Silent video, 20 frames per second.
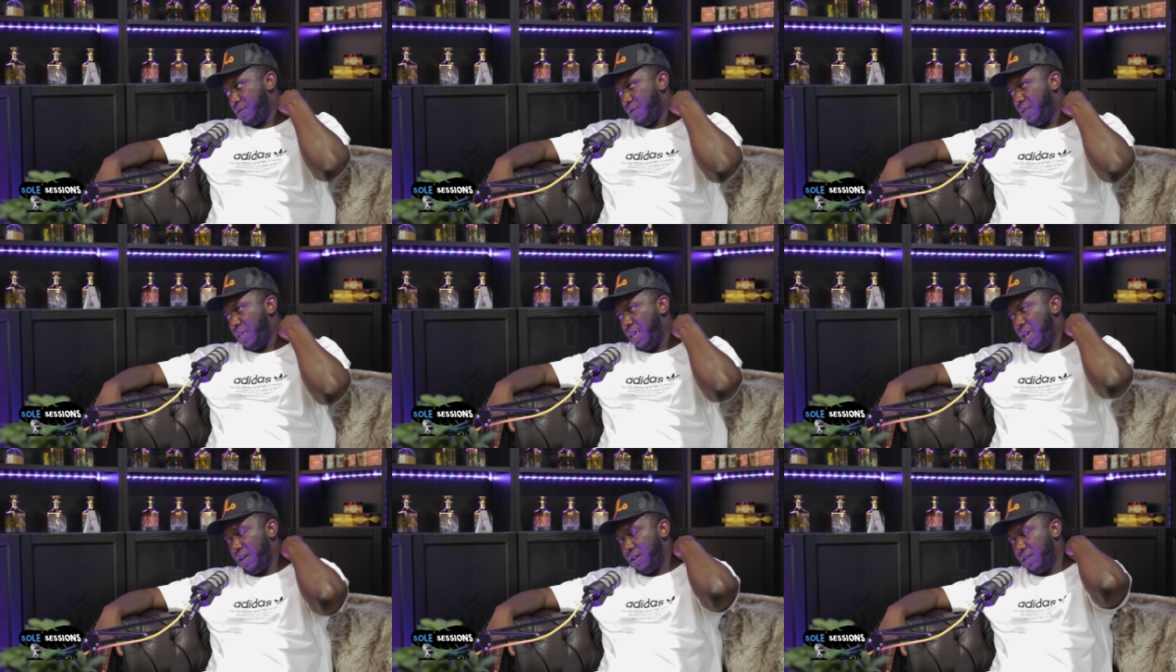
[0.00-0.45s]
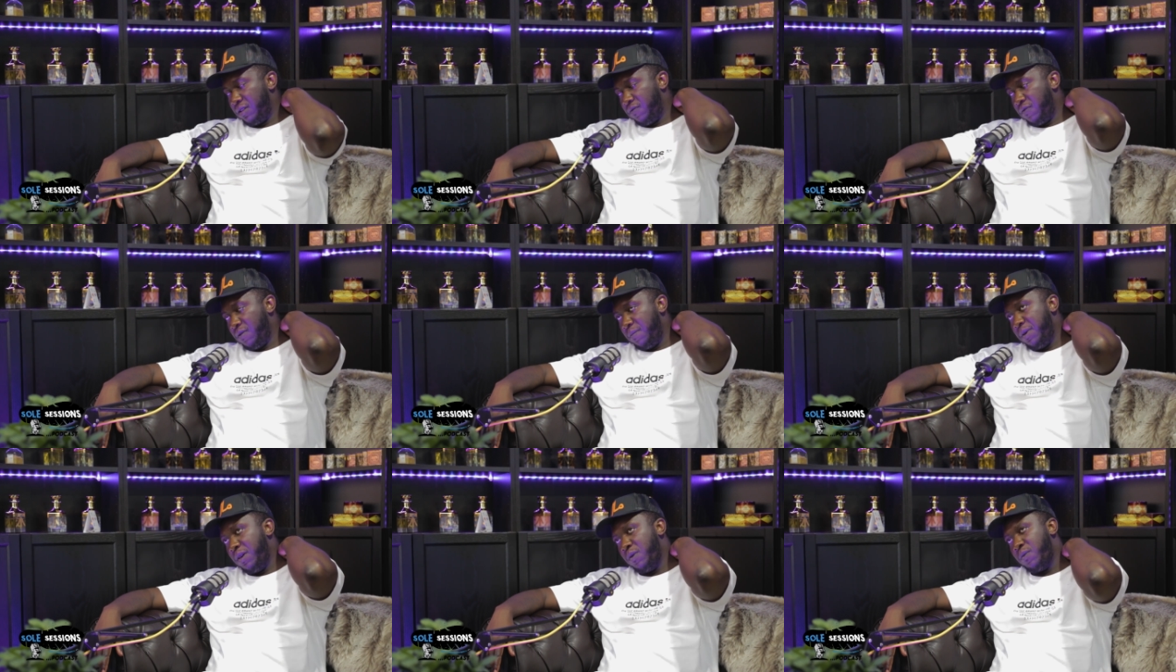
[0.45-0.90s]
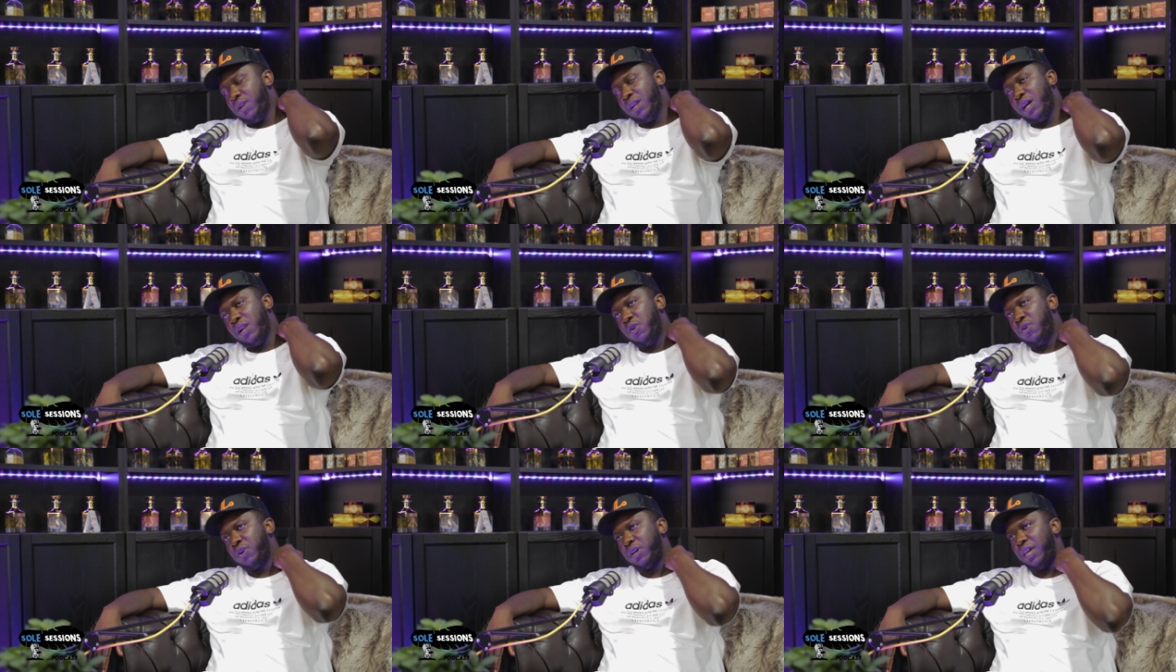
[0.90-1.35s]
Yeah, because for me, when
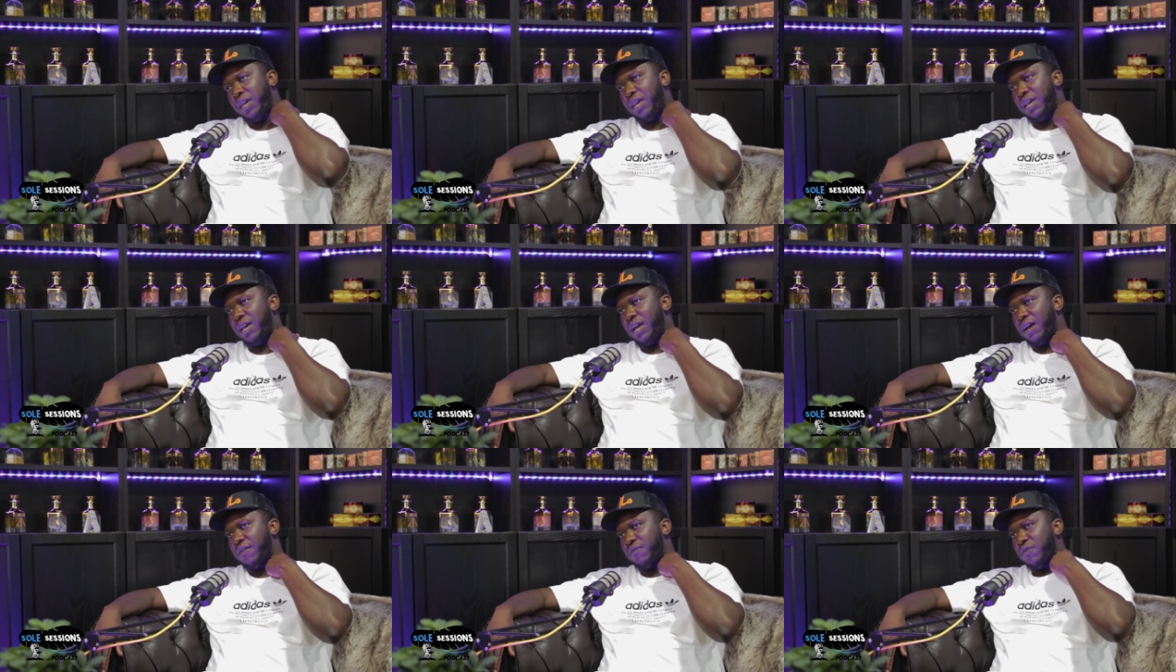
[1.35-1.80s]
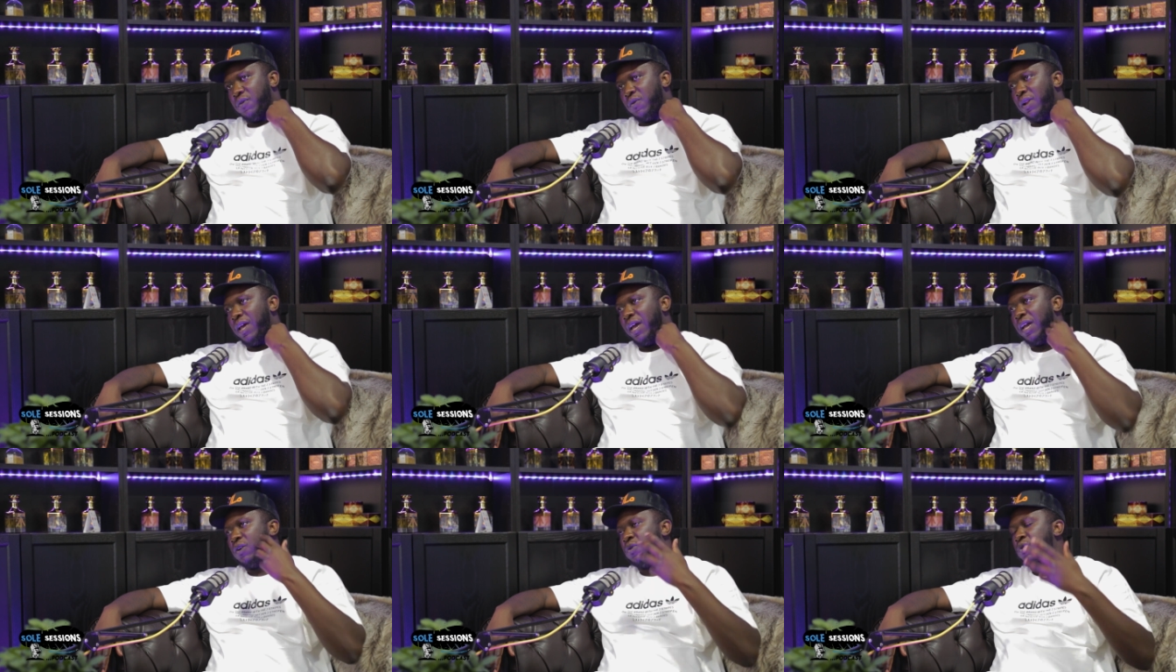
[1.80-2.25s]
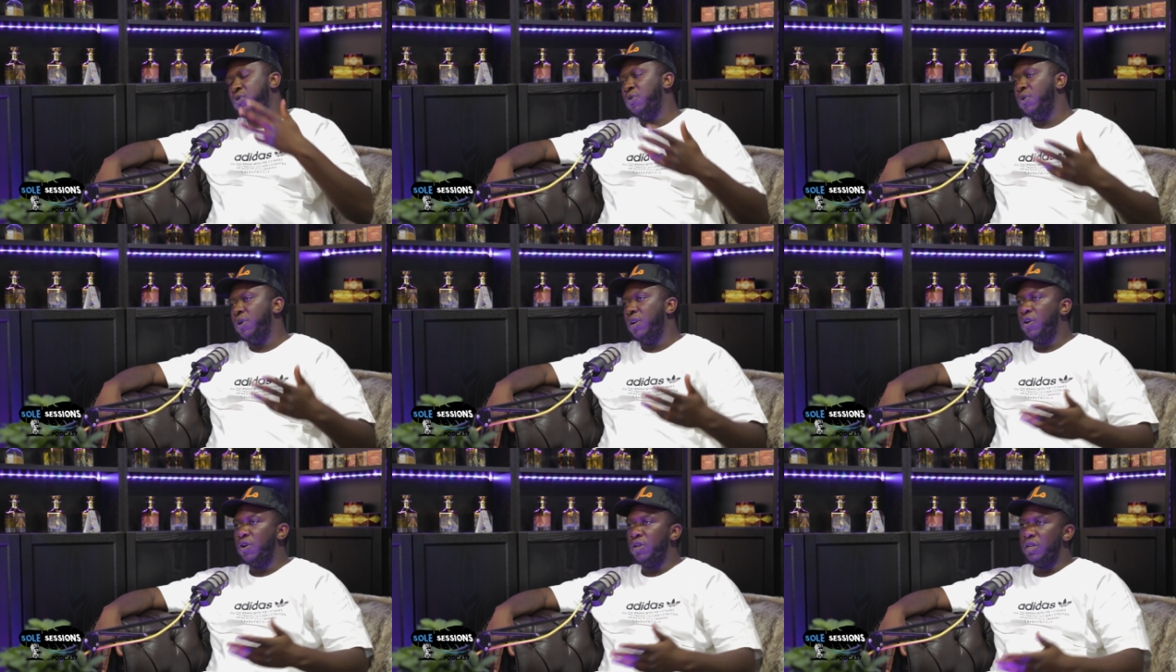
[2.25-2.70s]
I look at it, I feel like,
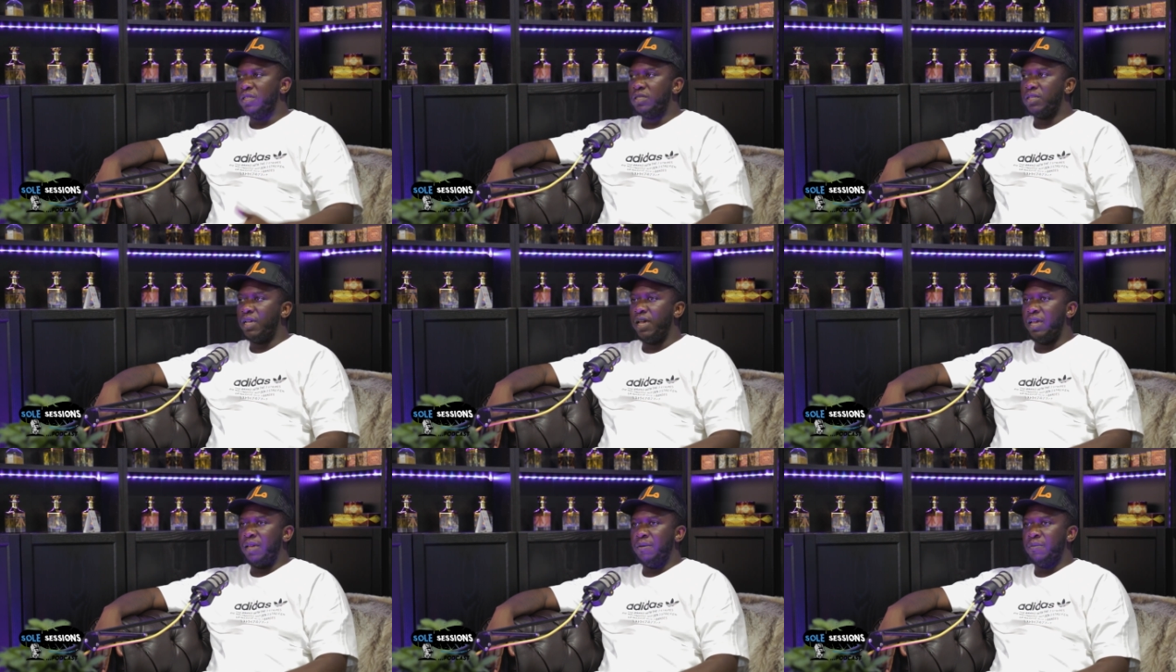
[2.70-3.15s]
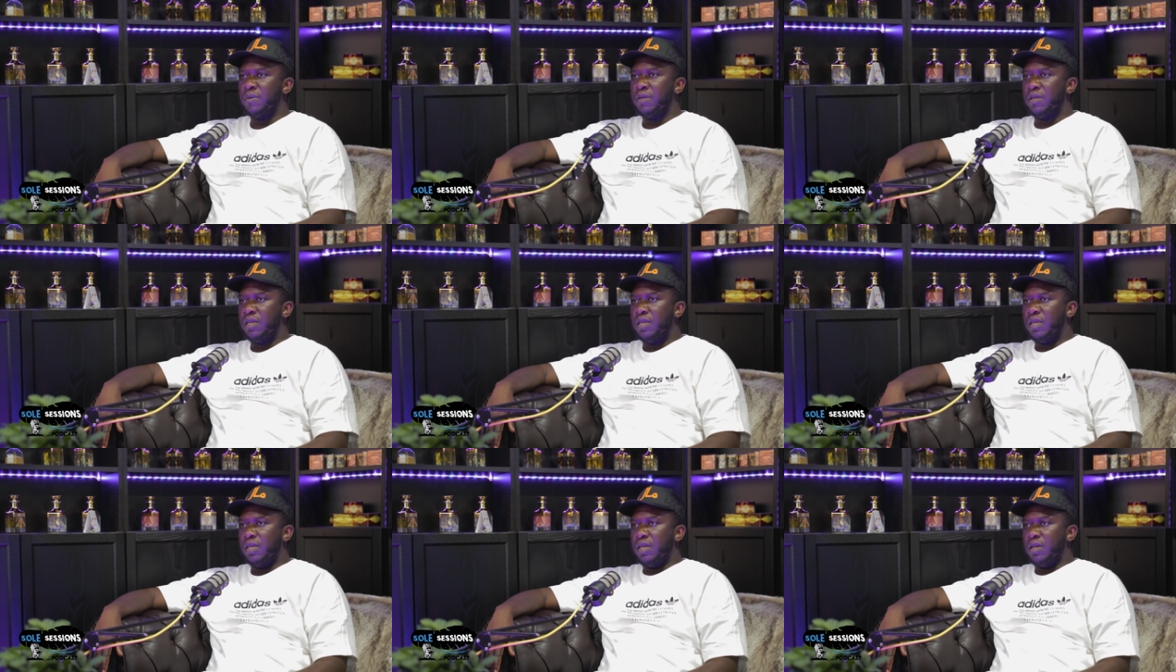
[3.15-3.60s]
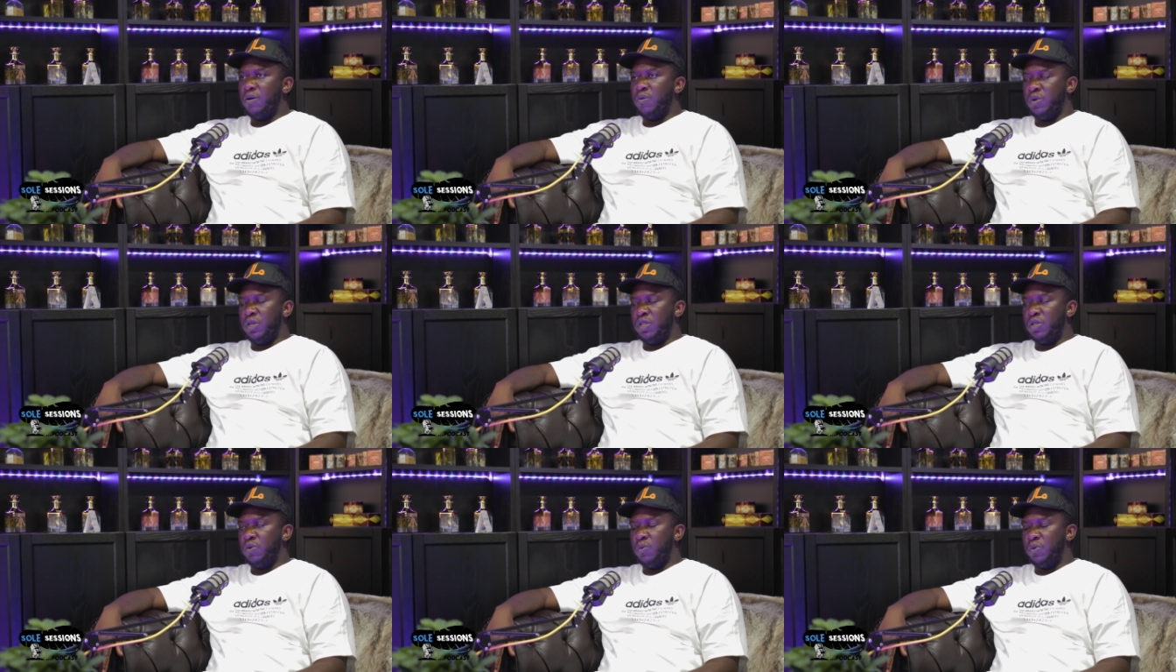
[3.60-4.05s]
cool, a lot of the time
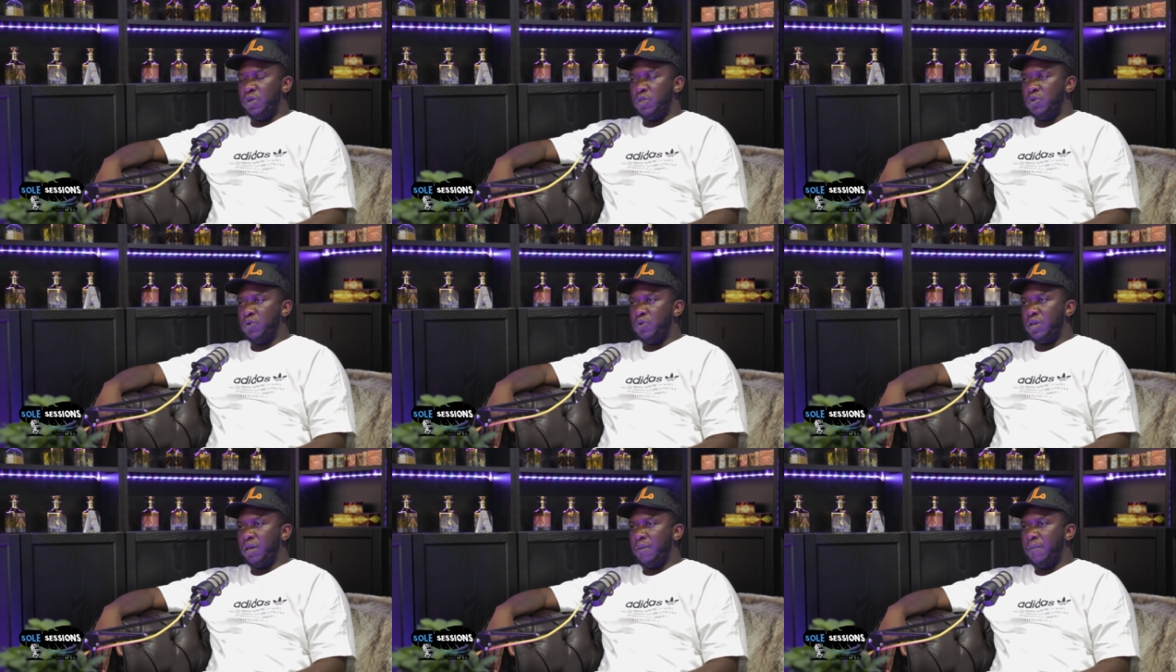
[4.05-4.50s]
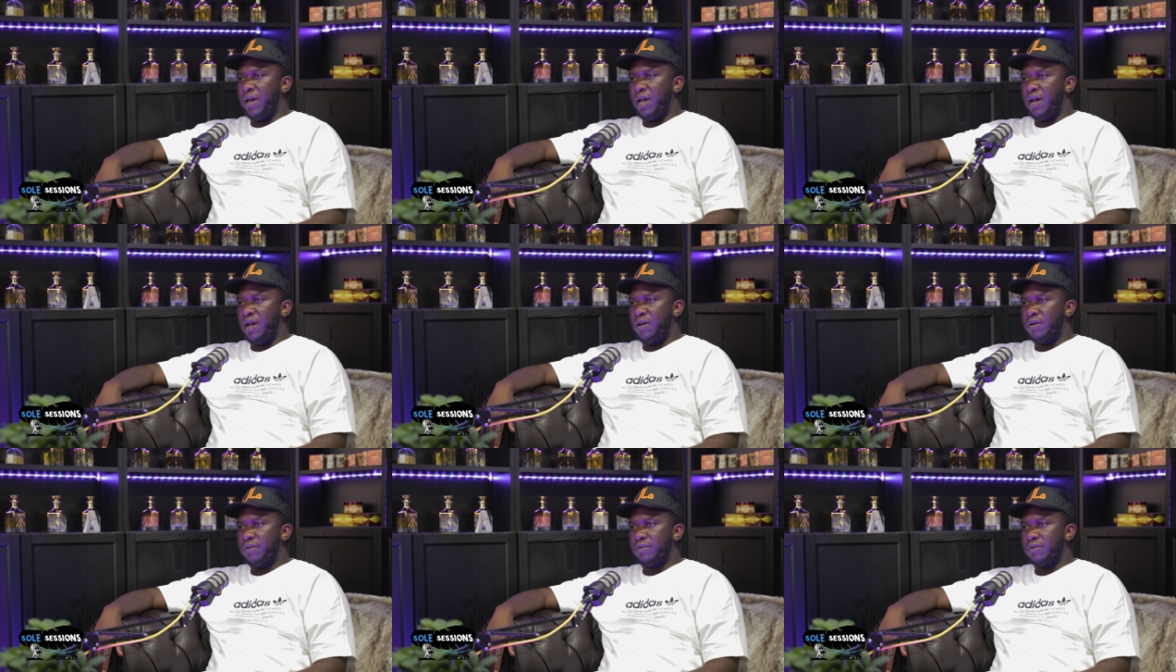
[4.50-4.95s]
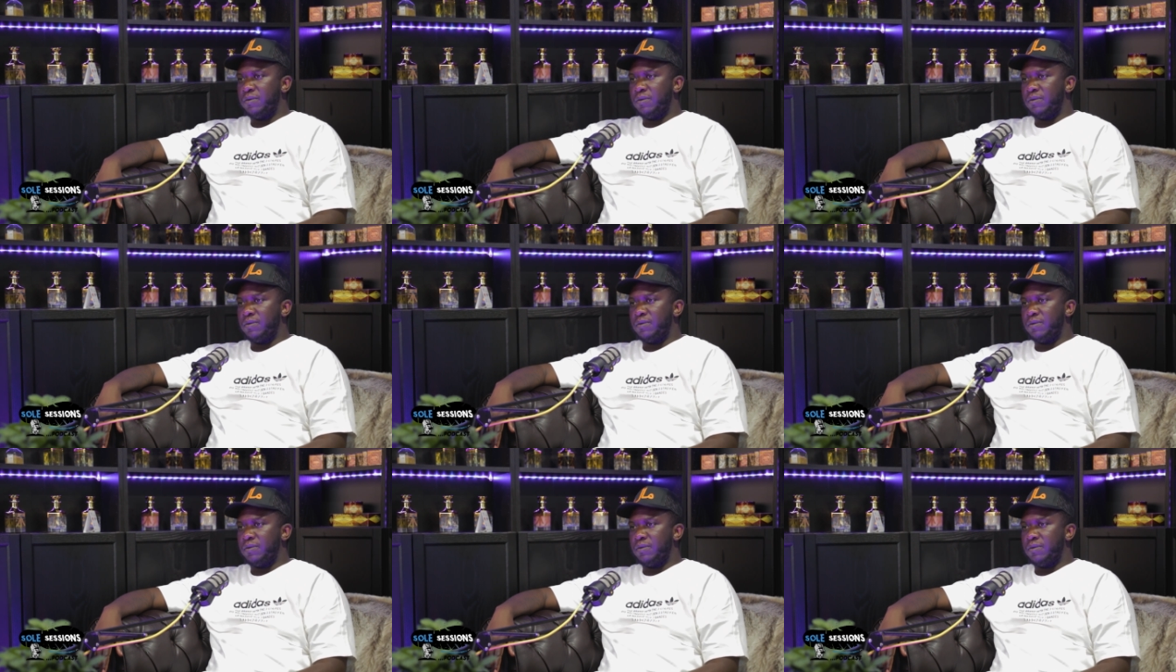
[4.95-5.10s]
we talk about,